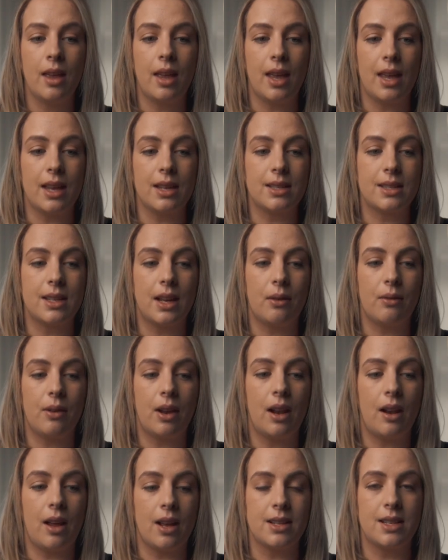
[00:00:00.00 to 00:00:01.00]
It's that
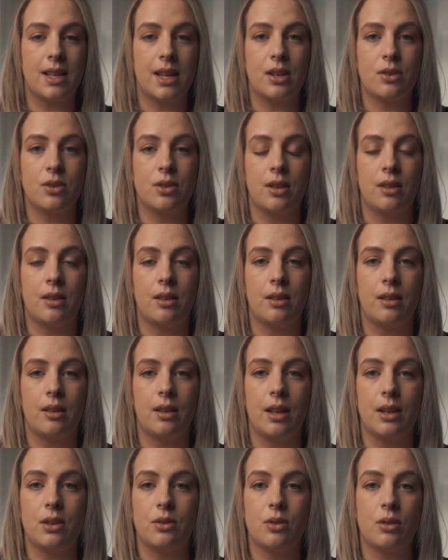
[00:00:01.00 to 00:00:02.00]
realisation
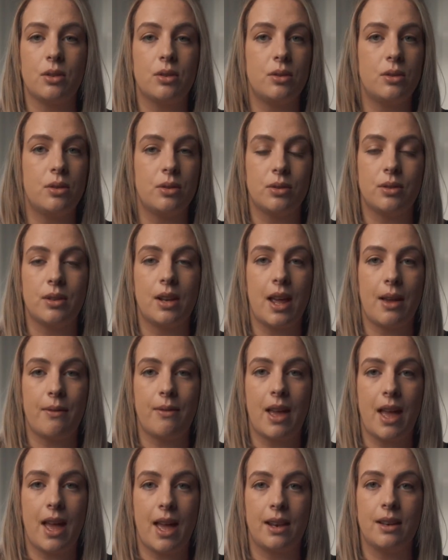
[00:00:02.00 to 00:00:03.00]
that it just doesn't
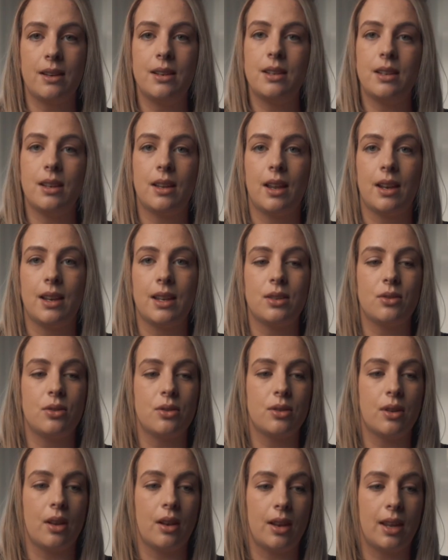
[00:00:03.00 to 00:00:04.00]
ever end, and it's
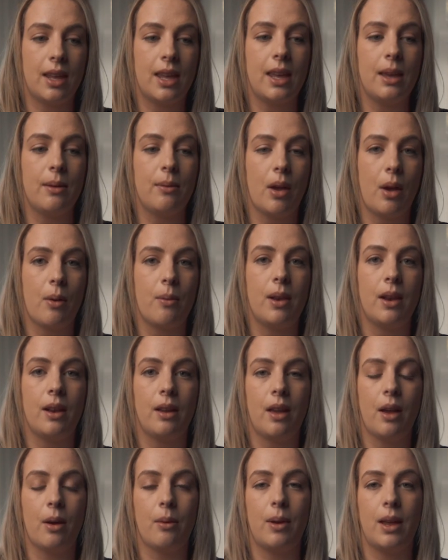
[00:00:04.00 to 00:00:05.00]
just going to keep going
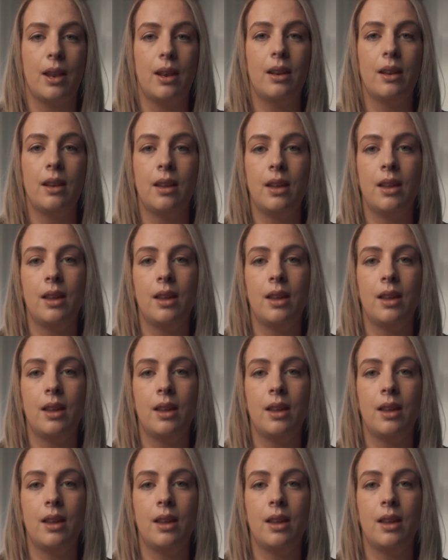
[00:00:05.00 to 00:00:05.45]
and going.